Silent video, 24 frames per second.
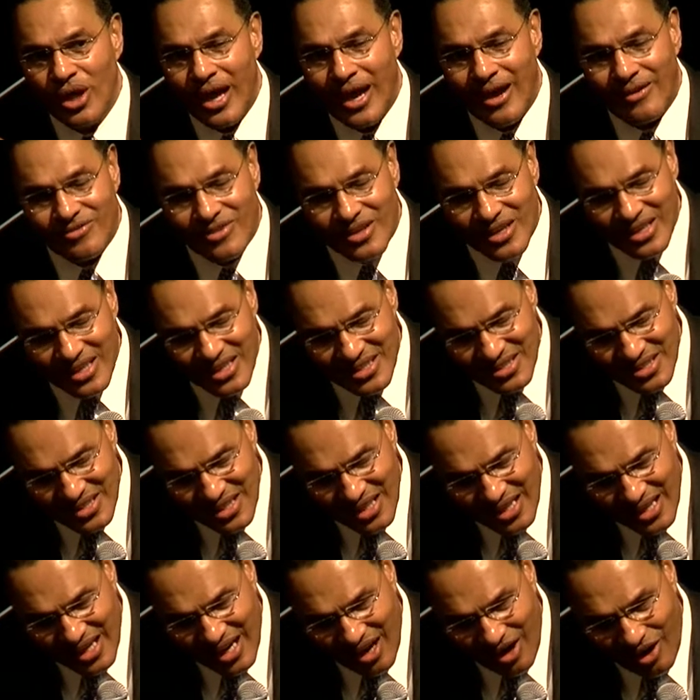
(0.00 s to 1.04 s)
after
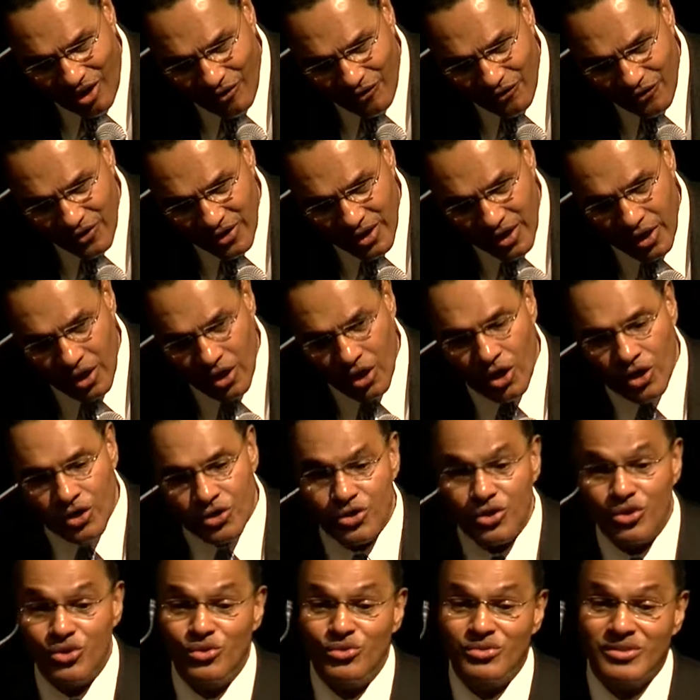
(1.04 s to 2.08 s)
listening carefully,
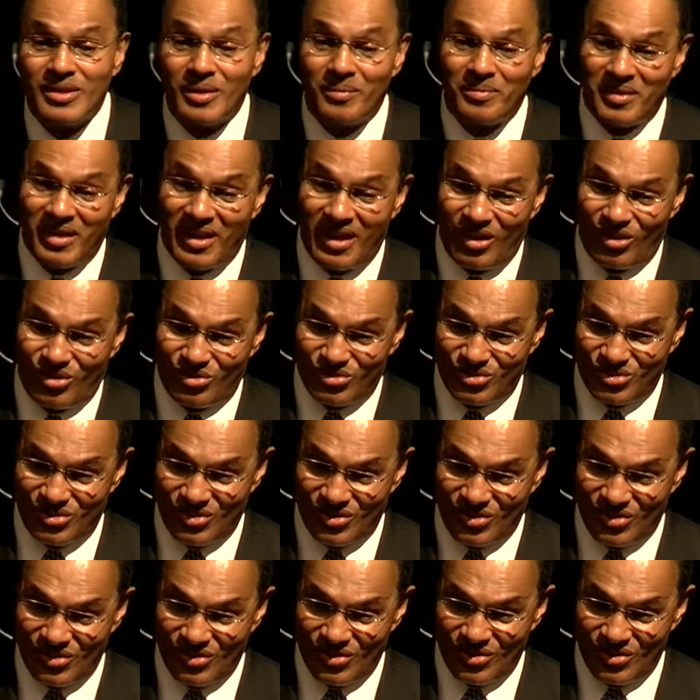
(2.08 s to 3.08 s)
to do something else.